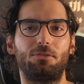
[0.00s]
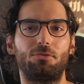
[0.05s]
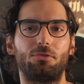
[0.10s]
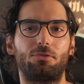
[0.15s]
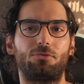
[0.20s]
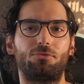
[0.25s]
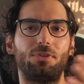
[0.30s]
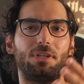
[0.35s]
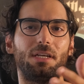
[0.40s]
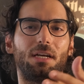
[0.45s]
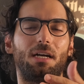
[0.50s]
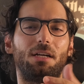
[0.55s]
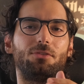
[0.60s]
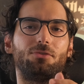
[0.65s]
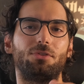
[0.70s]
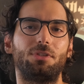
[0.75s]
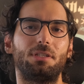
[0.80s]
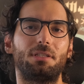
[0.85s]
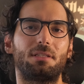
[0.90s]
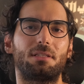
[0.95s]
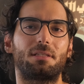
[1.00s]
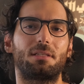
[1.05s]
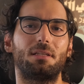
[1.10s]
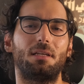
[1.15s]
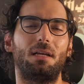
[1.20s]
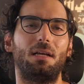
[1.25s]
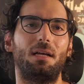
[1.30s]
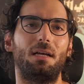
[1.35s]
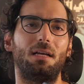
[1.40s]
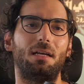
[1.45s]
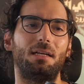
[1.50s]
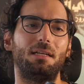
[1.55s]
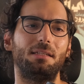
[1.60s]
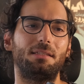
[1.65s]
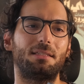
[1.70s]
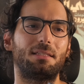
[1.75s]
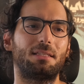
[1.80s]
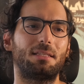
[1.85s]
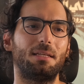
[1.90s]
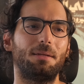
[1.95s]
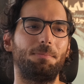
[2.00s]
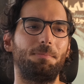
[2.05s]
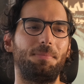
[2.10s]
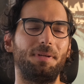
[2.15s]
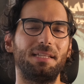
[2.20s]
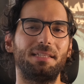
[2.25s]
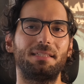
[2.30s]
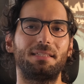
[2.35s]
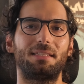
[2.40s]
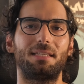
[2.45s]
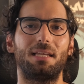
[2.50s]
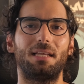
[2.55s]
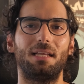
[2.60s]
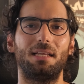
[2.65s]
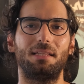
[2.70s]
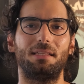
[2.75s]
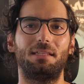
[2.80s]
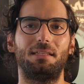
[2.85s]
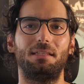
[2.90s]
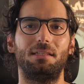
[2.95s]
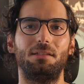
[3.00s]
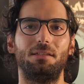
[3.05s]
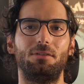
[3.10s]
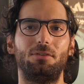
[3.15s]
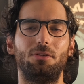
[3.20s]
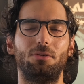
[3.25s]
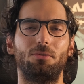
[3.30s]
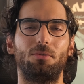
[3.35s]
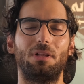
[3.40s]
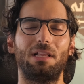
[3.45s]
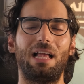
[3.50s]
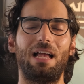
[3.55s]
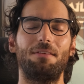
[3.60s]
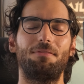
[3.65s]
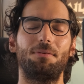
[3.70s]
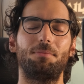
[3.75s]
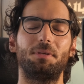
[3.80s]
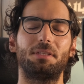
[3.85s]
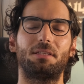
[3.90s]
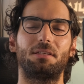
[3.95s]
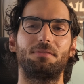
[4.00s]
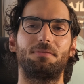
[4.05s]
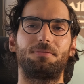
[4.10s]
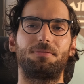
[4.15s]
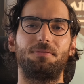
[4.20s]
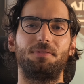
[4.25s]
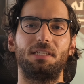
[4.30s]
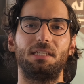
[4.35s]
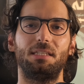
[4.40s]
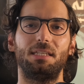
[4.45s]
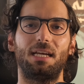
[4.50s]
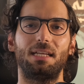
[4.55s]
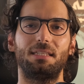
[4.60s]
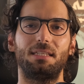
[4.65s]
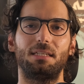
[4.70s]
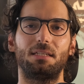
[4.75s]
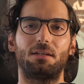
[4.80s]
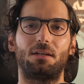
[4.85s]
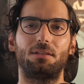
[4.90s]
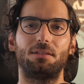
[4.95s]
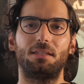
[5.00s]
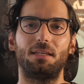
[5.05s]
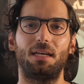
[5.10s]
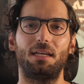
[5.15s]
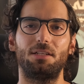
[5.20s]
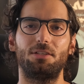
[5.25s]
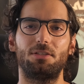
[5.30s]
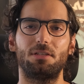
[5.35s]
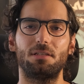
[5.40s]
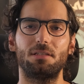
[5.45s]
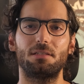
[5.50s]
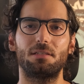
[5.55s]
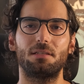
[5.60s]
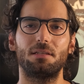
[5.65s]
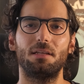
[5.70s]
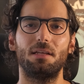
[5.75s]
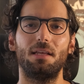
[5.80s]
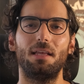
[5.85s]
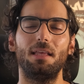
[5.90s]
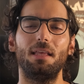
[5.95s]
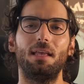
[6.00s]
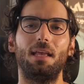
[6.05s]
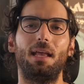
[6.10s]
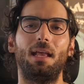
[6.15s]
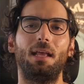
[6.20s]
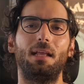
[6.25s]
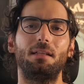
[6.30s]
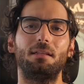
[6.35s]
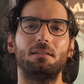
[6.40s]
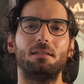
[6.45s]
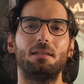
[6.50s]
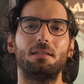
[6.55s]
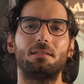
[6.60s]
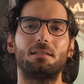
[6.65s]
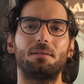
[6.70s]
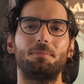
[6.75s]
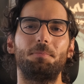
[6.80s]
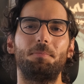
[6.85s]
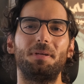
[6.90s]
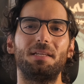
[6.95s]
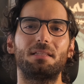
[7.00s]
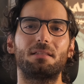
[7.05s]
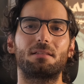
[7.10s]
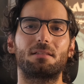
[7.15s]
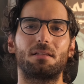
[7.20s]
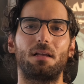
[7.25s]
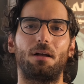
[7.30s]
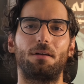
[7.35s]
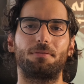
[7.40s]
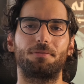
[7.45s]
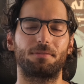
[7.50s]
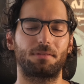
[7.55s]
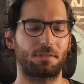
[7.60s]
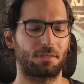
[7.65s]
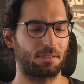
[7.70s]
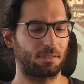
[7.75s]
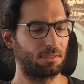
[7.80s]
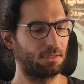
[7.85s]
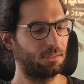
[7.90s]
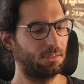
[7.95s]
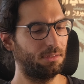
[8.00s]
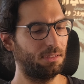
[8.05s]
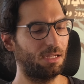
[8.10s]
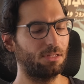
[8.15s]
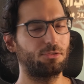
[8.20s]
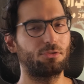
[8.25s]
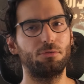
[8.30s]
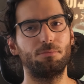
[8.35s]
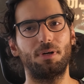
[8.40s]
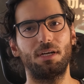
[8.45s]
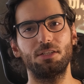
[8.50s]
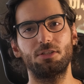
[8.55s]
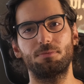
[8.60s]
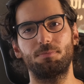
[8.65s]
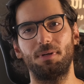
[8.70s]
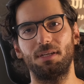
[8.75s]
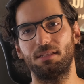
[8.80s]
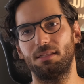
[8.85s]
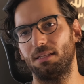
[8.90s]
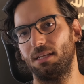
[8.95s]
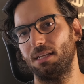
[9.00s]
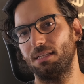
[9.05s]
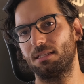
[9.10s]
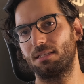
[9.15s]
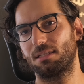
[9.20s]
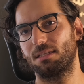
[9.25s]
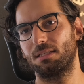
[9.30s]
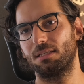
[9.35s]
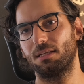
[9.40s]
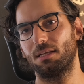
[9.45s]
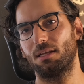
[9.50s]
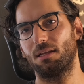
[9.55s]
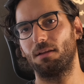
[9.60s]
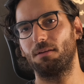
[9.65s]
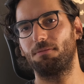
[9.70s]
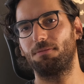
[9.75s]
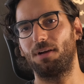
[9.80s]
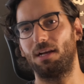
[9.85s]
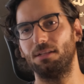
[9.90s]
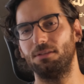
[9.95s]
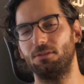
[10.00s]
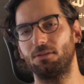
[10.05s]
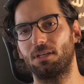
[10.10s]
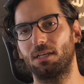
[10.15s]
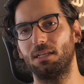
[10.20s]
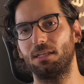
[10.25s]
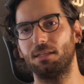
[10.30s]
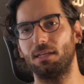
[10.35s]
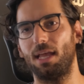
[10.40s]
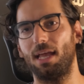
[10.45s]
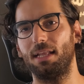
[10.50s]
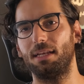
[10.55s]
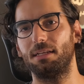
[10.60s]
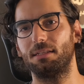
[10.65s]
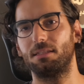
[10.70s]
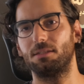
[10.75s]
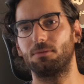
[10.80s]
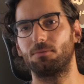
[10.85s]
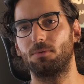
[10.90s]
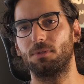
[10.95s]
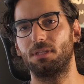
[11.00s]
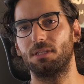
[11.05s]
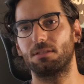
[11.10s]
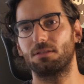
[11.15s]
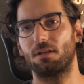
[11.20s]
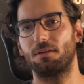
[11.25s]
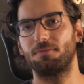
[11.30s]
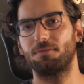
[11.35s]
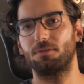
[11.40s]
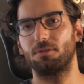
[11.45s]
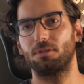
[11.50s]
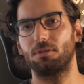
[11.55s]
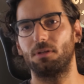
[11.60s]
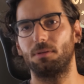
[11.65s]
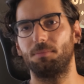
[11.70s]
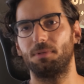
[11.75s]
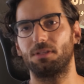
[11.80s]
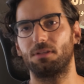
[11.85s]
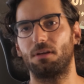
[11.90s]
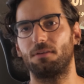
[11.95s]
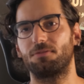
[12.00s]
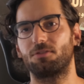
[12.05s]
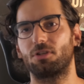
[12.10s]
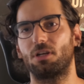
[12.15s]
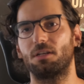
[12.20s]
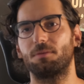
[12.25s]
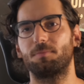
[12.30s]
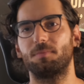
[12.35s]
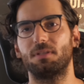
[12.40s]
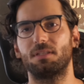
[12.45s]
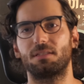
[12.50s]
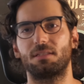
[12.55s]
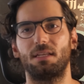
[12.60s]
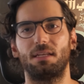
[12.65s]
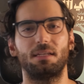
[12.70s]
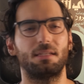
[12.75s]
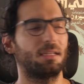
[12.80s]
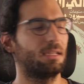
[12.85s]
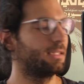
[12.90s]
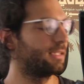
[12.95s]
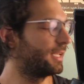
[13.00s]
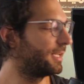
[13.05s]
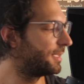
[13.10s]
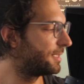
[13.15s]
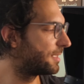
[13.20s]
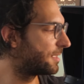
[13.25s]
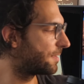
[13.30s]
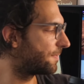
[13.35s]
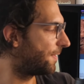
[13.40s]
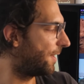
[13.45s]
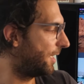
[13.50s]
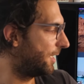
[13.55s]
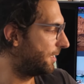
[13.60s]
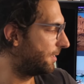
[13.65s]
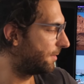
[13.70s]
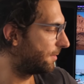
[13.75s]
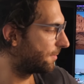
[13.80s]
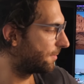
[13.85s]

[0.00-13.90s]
to 300, it's a bit, you will have a bit of vignetting on the edges, and it's a bit soft. Not too much, but it's fine. You can edit it with the software, a bit of sharpness, then it's fine.